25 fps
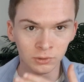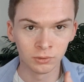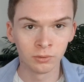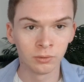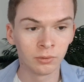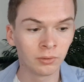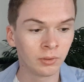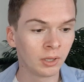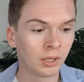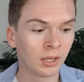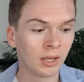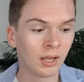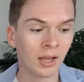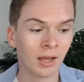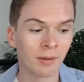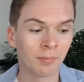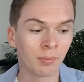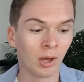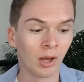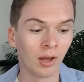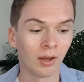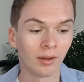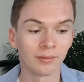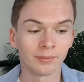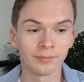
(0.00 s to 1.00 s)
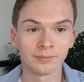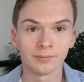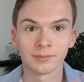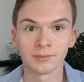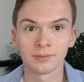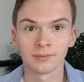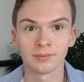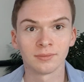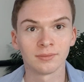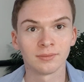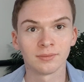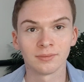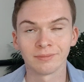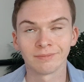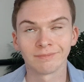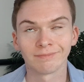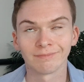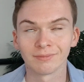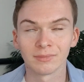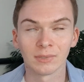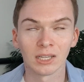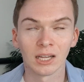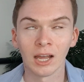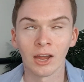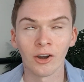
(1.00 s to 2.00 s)
But
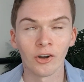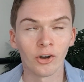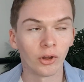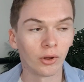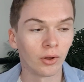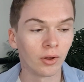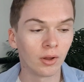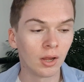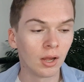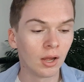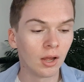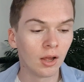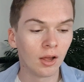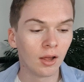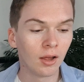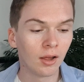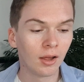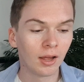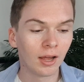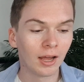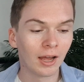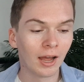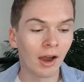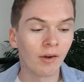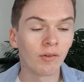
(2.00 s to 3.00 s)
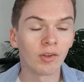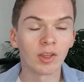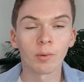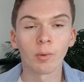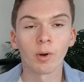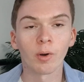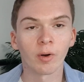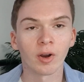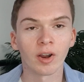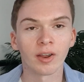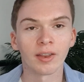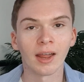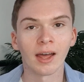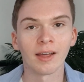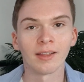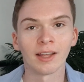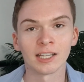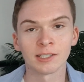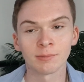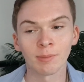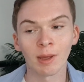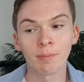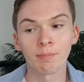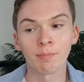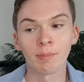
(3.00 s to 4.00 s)
I don't know. I really want to work on that.
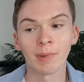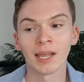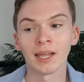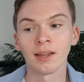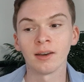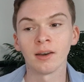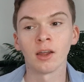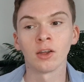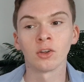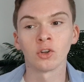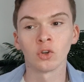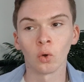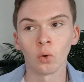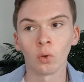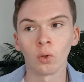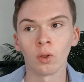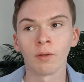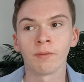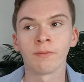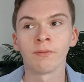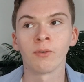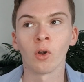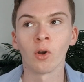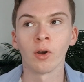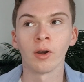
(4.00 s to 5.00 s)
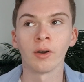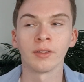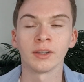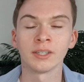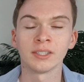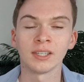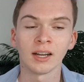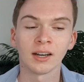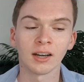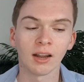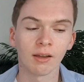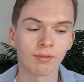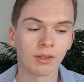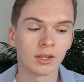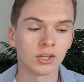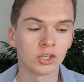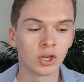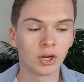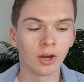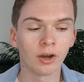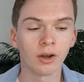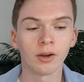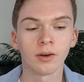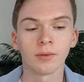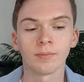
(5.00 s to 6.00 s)
That's my main goal for the second half of this
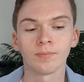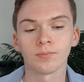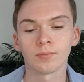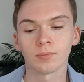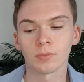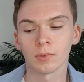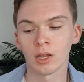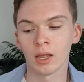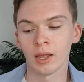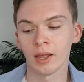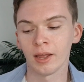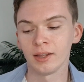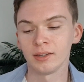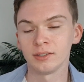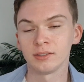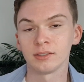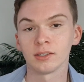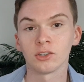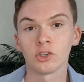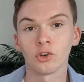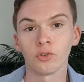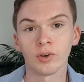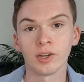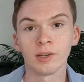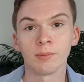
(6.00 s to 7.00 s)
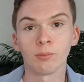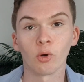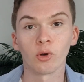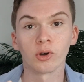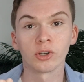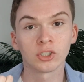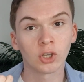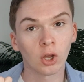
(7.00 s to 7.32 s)
year, is to read more